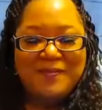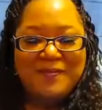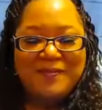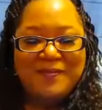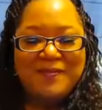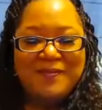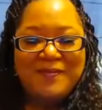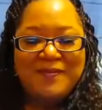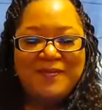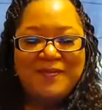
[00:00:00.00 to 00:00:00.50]

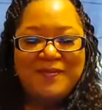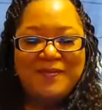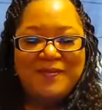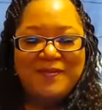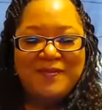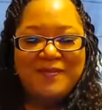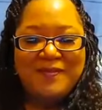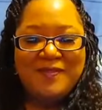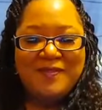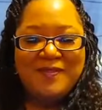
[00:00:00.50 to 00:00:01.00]

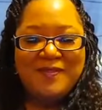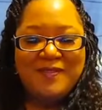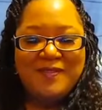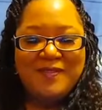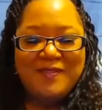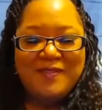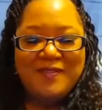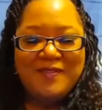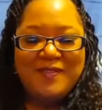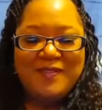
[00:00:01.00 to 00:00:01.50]

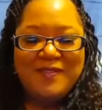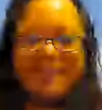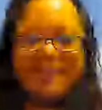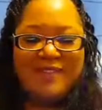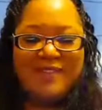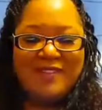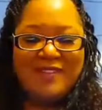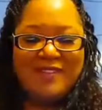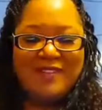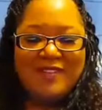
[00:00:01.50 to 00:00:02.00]

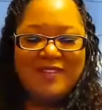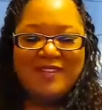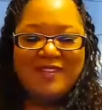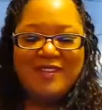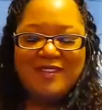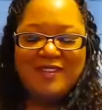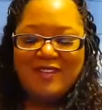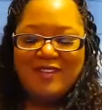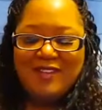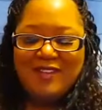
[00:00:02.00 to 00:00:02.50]

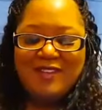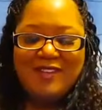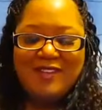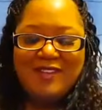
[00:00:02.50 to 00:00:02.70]
(silent)